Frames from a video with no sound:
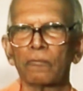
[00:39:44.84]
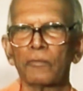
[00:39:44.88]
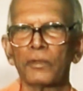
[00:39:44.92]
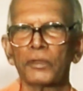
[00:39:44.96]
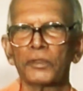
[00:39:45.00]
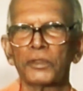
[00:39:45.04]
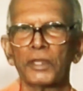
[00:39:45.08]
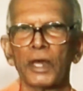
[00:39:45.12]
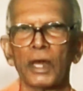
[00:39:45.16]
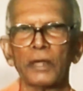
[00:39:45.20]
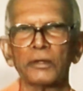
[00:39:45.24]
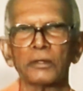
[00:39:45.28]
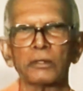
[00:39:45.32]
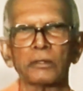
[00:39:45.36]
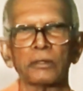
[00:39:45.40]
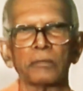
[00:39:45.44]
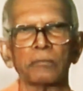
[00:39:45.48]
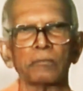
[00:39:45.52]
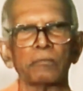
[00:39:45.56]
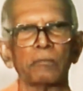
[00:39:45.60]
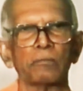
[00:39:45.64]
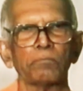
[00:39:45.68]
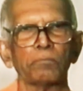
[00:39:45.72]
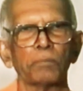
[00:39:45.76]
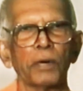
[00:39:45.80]
with that
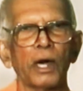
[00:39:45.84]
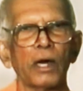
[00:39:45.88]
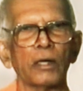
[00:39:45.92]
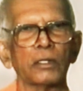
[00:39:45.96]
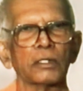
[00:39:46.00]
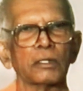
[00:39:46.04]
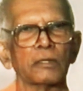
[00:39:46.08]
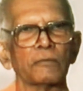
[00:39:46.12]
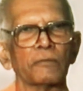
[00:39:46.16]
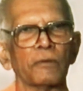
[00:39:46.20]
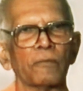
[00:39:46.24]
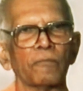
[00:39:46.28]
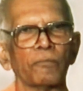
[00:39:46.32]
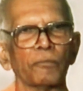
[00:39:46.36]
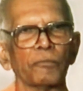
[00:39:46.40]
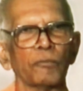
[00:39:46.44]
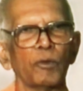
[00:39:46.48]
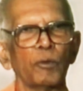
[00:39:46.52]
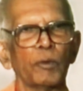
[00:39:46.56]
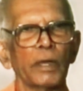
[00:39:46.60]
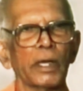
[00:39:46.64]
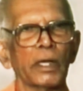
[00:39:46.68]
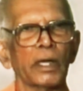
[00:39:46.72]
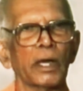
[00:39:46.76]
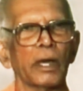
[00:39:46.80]
part of
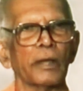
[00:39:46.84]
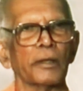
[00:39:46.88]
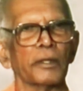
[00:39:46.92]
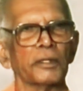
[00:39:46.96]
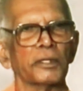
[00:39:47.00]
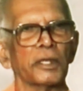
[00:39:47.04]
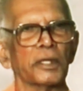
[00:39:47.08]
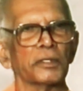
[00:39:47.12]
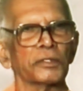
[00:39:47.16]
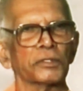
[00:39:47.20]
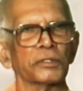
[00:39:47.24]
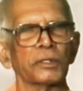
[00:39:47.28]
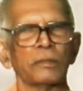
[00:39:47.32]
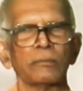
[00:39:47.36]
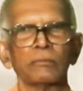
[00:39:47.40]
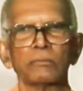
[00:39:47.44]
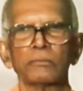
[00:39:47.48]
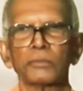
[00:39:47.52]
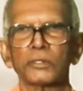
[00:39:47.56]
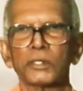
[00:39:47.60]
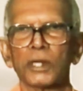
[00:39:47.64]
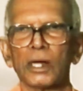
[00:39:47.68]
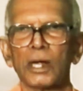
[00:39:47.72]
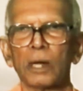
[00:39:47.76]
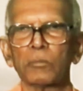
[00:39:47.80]
Vivekananda's
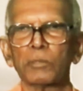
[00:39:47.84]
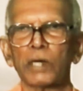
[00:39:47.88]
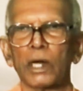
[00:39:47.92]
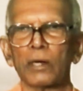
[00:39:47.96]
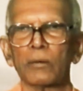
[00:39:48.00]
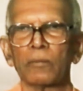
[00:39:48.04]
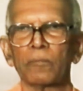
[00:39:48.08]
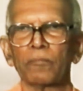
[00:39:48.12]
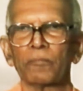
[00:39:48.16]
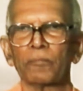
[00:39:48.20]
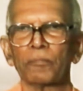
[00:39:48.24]
drama,